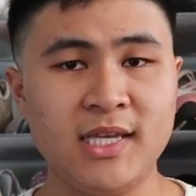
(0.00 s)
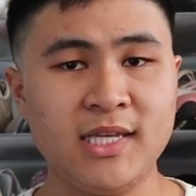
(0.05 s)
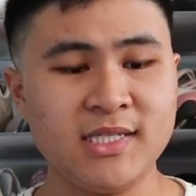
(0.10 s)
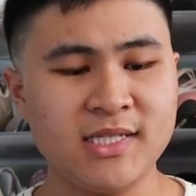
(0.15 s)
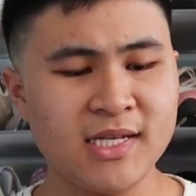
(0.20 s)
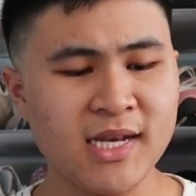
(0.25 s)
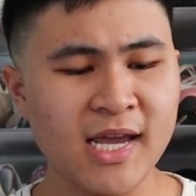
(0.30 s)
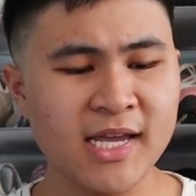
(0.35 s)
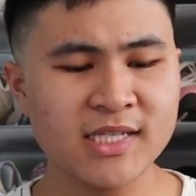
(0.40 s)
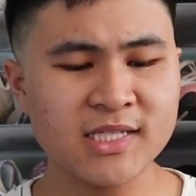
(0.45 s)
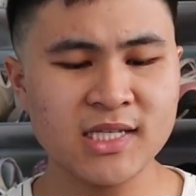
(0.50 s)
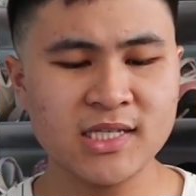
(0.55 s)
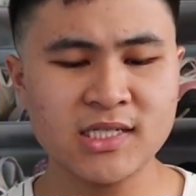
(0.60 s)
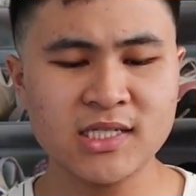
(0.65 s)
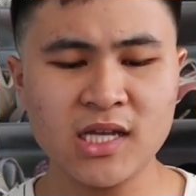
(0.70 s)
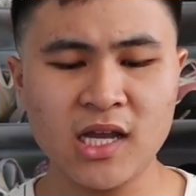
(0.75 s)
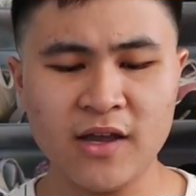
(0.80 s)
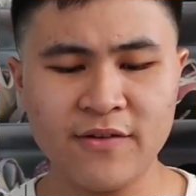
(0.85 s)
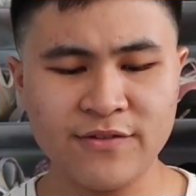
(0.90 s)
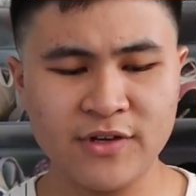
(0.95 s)
is nice and
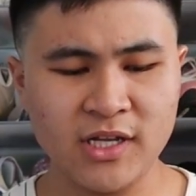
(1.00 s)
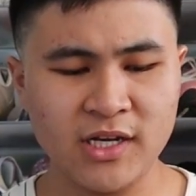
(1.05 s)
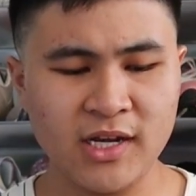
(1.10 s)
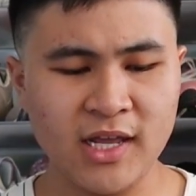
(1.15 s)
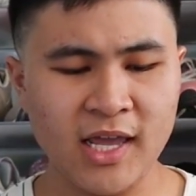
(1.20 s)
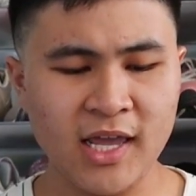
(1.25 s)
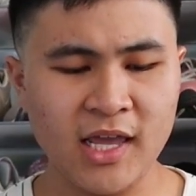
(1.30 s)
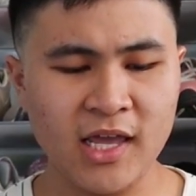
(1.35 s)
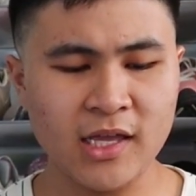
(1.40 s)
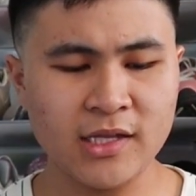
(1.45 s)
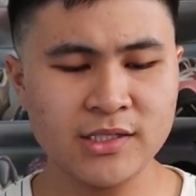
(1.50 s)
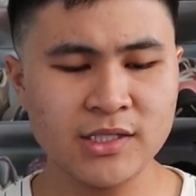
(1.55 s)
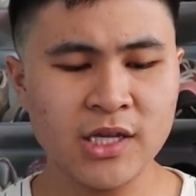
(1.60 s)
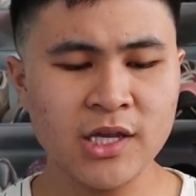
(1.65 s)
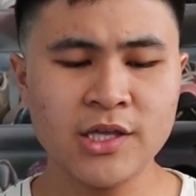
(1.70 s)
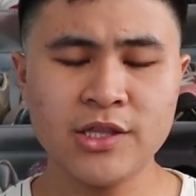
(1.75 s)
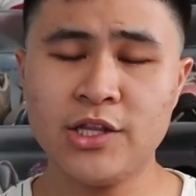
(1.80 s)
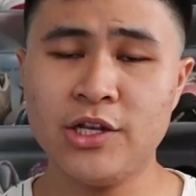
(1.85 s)
soft in hand,